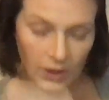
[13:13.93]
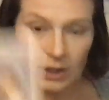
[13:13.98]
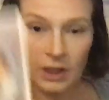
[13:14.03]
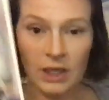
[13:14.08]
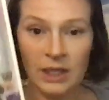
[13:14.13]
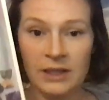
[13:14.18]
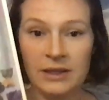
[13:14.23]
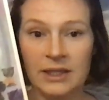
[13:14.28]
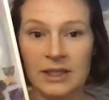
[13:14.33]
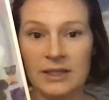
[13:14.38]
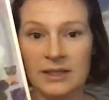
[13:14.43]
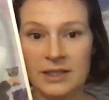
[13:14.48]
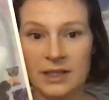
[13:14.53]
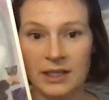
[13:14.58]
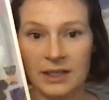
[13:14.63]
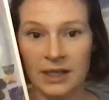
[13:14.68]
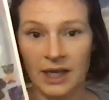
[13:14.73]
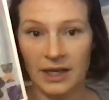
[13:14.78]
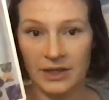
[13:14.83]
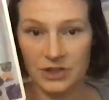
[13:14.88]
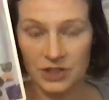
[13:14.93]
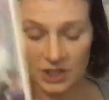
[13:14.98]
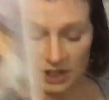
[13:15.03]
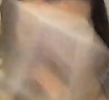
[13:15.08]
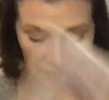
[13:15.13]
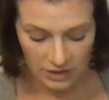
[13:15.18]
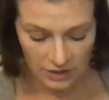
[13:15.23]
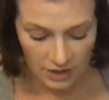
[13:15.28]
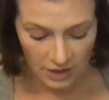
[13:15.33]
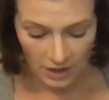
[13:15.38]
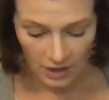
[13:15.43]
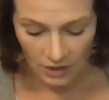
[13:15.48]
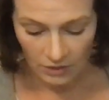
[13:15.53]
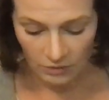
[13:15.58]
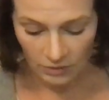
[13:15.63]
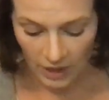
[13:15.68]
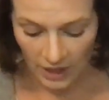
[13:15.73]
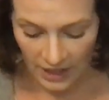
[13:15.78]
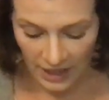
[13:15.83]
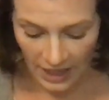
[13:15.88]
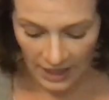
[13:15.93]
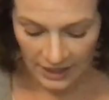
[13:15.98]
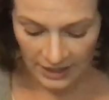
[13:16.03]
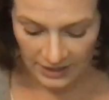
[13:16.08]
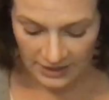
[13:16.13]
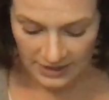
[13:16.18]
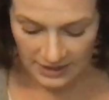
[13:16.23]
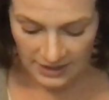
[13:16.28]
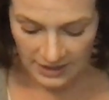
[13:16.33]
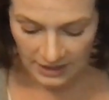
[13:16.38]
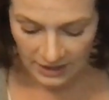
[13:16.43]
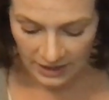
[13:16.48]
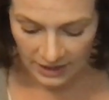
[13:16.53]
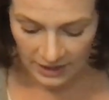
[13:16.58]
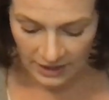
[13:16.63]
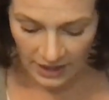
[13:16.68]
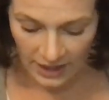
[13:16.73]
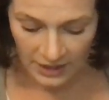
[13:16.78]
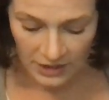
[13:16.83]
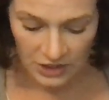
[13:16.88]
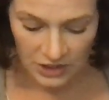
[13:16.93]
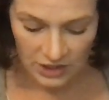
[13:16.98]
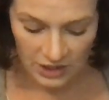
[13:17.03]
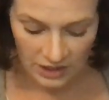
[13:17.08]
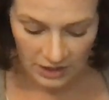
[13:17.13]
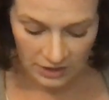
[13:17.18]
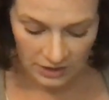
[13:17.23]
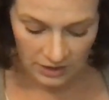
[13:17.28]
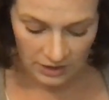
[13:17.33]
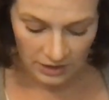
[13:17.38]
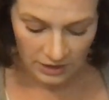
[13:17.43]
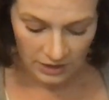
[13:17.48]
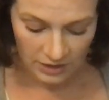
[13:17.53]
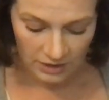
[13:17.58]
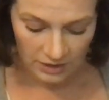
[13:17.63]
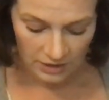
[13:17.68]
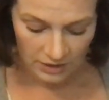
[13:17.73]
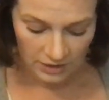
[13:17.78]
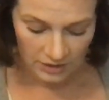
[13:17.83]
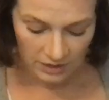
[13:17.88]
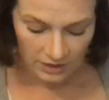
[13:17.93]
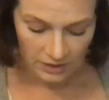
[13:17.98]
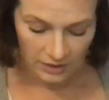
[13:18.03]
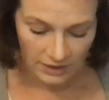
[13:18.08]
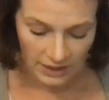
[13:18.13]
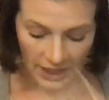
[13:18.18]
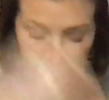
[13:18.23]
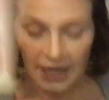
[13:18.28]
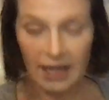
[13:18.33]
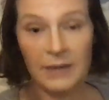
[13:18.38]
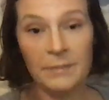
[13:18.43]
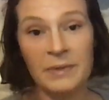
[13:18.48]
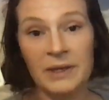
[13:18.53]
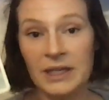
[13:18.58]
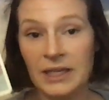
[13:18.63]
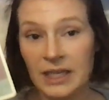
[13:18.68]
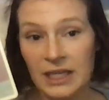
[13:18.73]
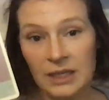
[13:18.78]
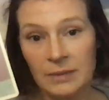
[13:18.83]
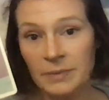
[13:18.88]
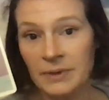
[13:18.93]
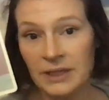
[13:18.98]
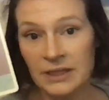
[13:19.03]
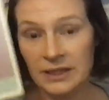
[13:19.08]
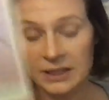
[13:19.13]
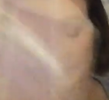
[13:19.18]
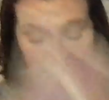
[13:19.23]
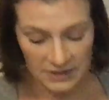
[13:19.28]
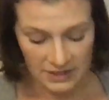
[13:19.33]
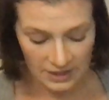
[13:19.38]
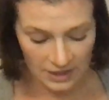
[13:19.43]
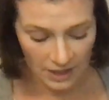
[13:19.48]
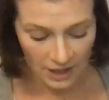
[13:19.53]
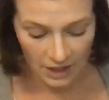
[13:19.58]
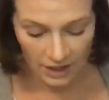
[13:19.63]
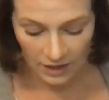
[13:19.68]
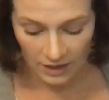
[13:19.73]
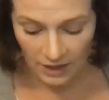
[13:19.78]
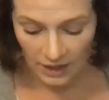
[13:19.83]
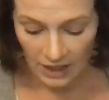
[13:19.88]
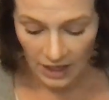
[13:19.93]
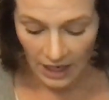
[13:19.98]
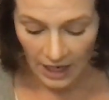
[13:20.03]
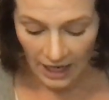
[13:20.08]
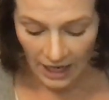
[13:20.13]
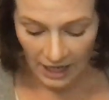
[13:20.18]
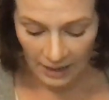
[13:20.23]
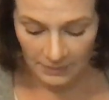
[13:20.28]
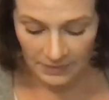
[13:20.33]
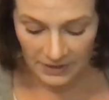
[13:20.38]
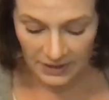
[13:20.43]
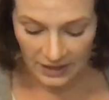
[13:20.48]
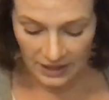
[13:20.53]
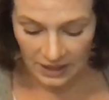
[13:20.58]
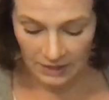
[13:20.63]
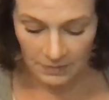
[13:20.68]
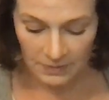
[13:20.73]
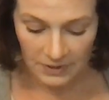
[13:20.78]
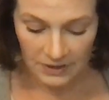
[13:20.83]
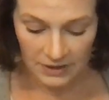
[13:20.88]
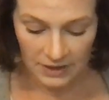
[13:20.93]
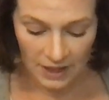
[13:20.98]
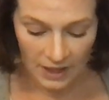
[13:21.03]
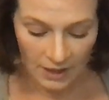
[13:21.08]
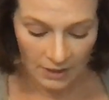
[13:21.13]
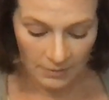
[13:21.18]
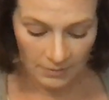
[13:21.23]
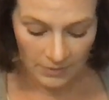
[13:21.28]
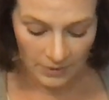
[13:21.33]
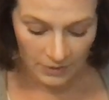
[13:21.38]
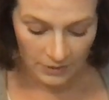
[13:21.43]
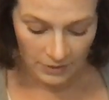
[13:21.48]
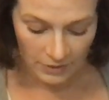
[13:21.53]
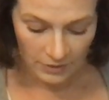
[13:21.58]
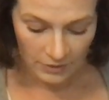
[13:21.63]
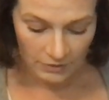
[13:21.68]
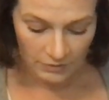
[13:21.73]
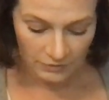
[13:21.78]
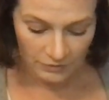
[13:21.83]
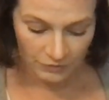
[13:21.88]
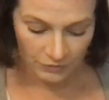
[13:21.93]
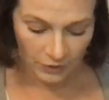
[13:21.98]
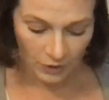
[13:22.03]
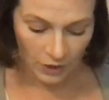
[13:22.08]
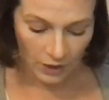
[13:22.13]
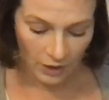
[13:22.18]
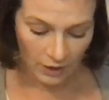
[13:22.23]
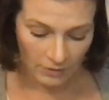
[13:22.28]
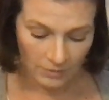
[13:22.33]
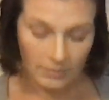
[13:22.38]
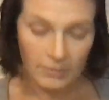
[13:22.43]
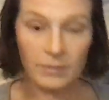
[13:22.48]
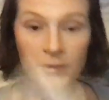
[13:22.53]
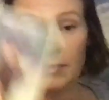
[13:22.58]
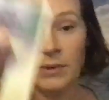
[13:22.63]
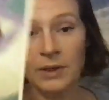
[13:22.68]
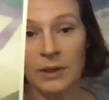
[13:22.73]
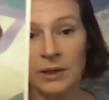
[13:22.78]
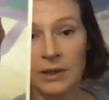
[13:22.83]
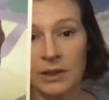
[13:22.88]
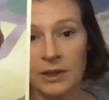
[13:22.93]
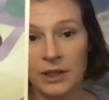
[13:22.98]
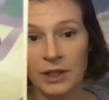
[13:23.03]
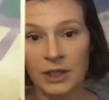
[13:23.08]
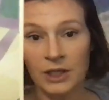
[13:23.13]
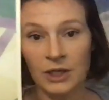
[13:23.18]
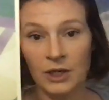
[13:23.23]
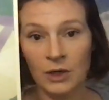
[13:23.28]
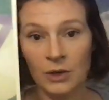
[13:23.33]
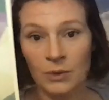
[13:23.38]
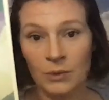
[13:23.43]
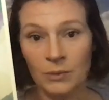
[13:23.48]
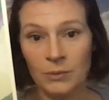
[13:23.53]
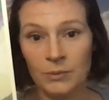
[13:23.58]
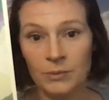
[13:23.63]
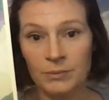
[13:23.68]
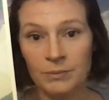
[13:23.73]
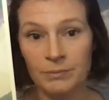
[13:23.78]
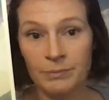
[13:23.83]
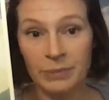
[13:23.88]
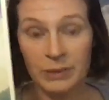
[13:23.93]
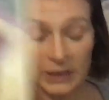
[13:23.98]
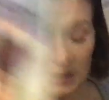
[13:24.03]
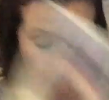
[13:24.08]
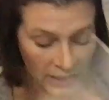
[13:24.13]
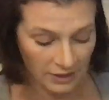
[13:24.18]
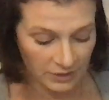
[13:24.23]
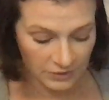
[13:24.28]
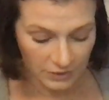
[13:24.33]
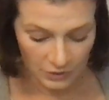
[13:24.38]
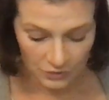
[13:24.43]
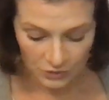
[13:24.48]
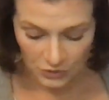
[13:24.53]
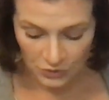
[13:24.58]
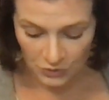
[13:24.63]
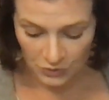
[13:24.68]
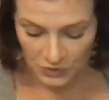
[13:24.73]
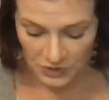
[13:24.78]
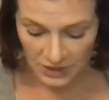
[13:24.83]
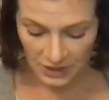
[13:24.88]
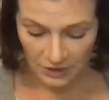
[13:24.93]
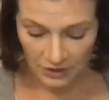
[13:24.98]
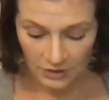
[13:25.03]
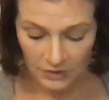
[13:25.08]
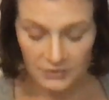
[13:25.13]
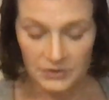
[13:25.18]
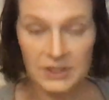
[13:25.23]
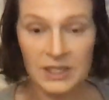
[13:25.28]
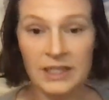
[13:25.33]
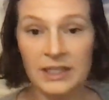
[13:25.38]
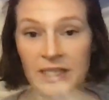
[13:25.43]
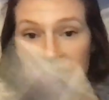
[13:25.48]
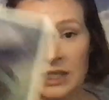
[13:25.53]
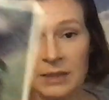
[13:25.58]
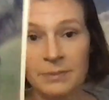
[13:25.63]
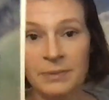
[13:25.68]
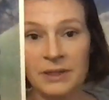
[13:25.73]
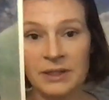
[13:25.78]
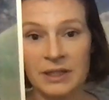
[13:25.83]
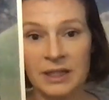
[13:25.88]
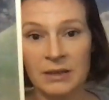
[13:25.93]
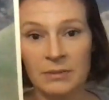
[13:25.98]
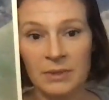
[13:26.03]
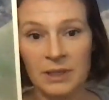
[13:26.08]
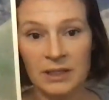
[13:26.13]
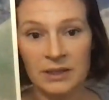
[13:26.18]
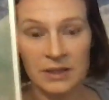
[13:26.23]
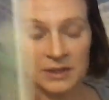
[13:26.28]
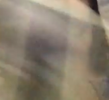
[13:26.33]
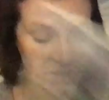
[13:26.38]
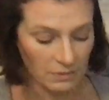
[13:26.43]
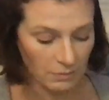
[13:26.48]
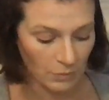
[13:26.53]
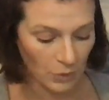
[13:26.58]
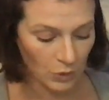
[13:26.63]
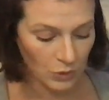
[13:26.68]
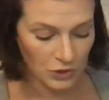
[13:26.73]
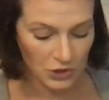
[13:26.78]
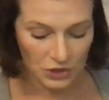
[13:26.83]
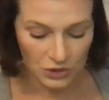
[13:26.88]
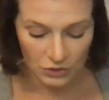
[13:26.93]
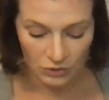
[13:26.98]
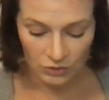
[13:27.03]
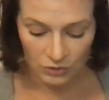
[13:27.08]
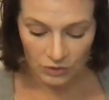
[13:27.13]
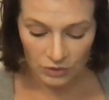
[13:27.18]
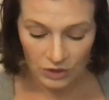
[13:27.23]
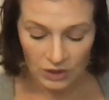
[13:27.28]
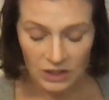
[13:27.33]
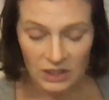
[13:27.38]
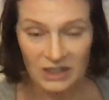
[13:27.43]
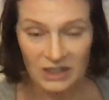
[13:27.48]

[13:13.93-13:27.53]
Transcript: in these connections, right? And it's the connection that have been keeping them stuck, have been keeping them from, you know, being their true selves and keeping them in this emotional